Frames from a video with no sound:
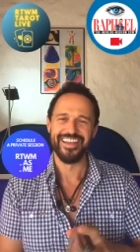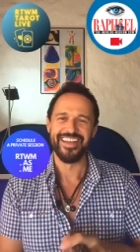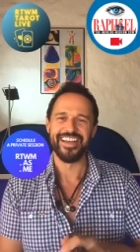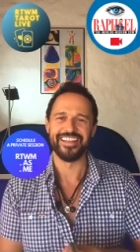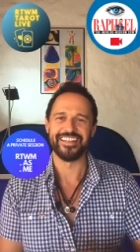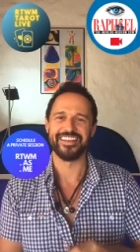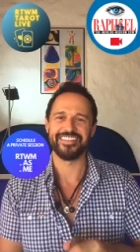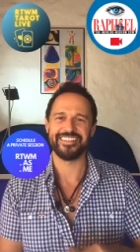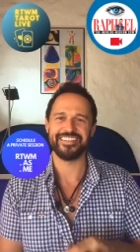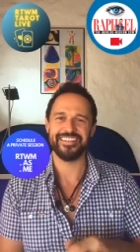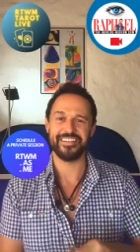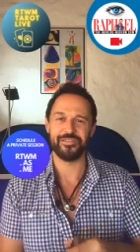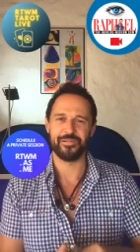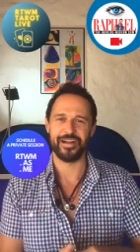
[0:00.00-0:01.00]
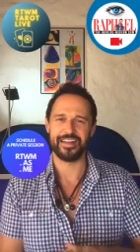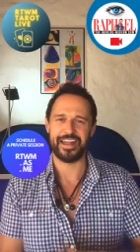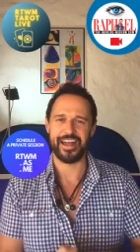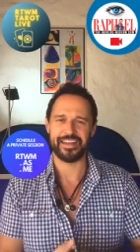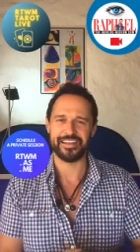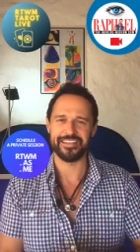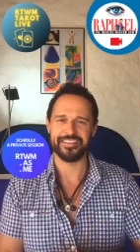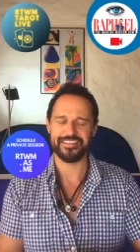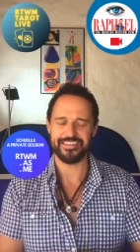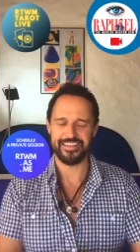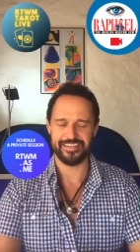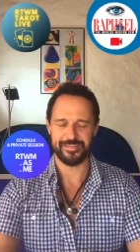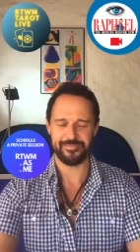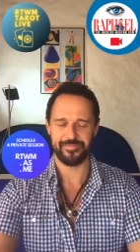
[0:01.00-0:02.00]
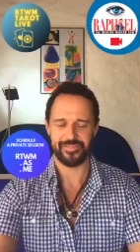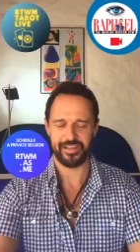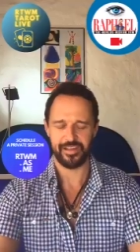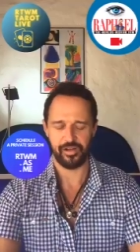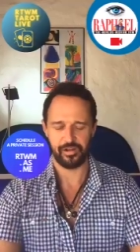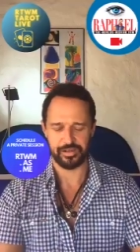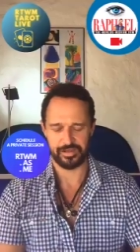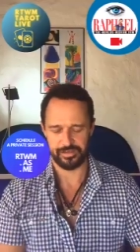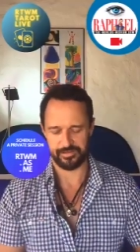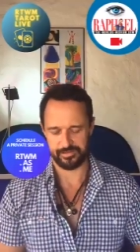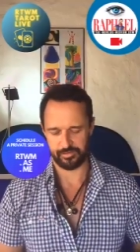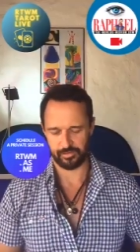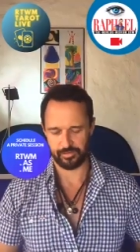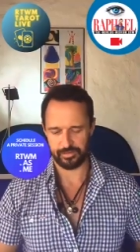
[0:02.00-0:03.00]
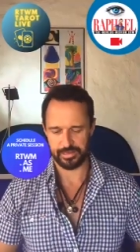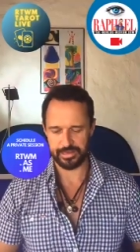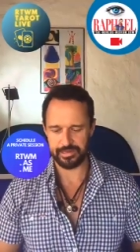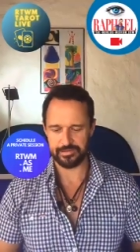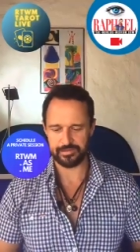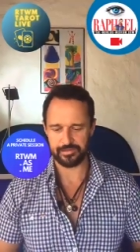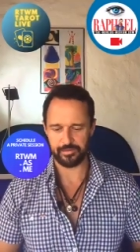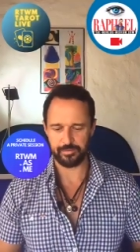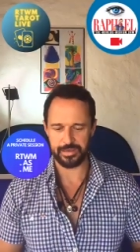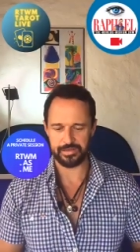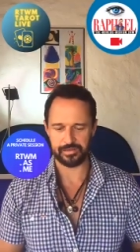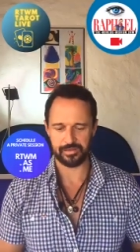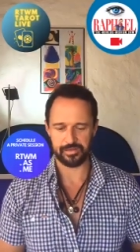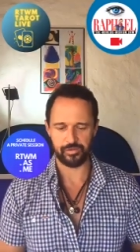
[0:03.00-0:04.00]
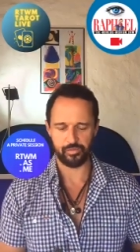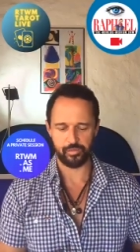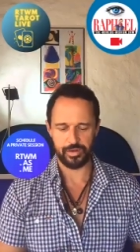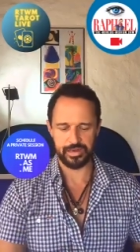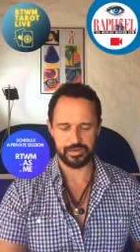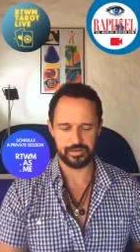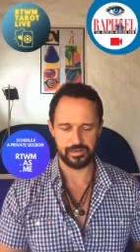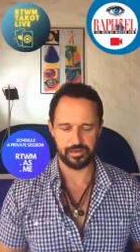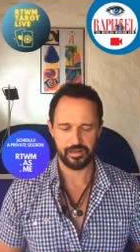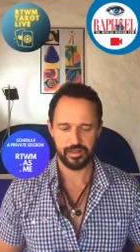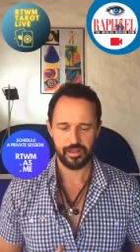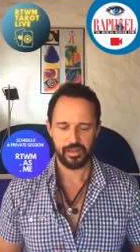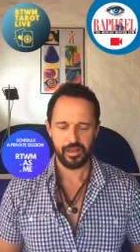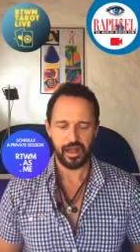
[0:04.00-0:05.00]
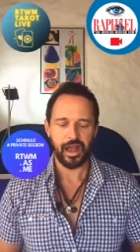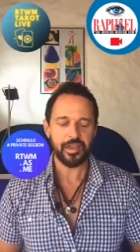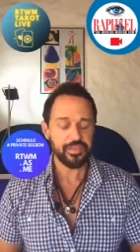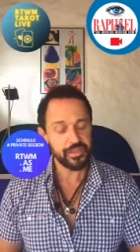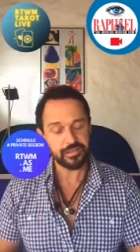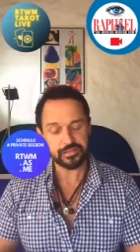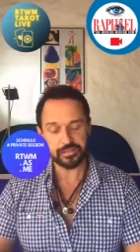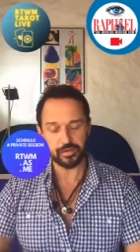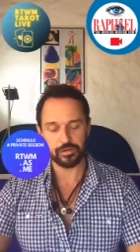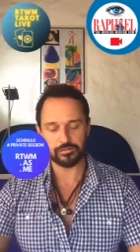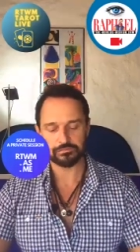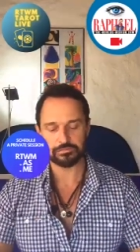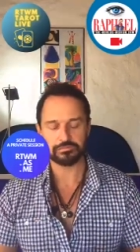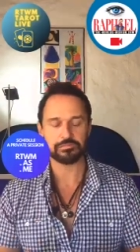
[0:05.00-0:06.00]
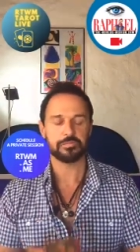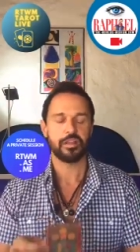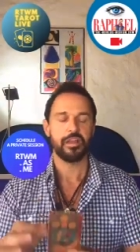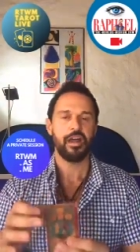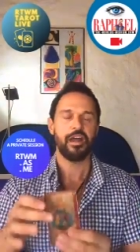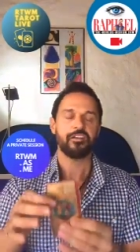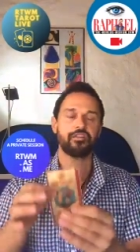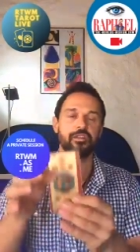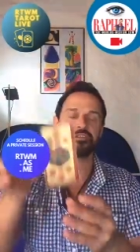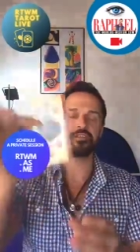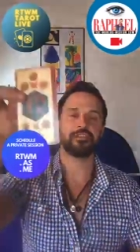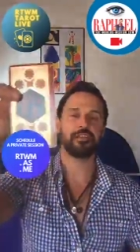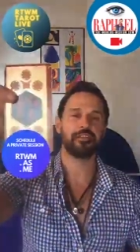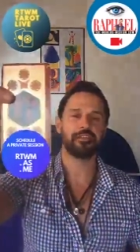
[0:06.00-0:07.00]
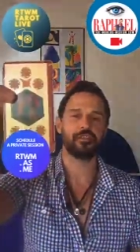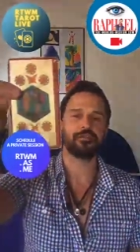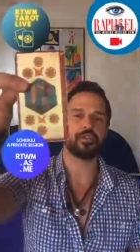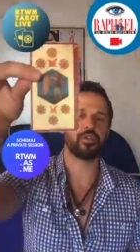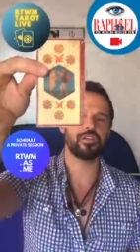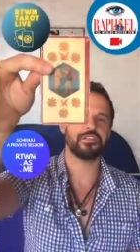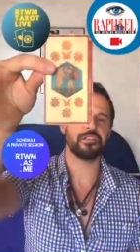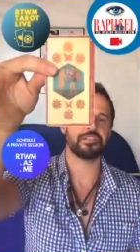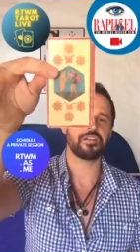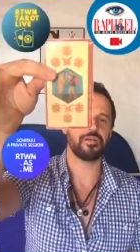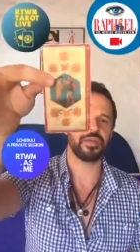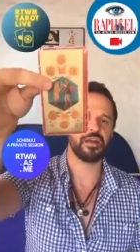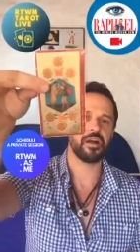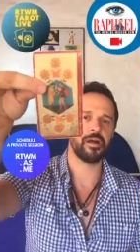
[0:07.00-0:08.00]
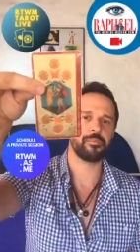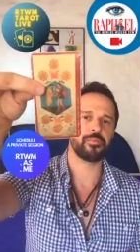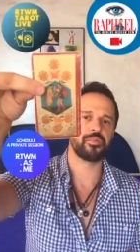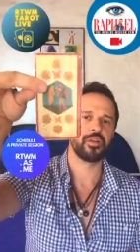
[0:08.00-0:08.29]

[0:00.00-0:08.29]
Let's see what I can see. Okay, so is Biden going to win? I think so. Actually, the Six of Coins is coming up,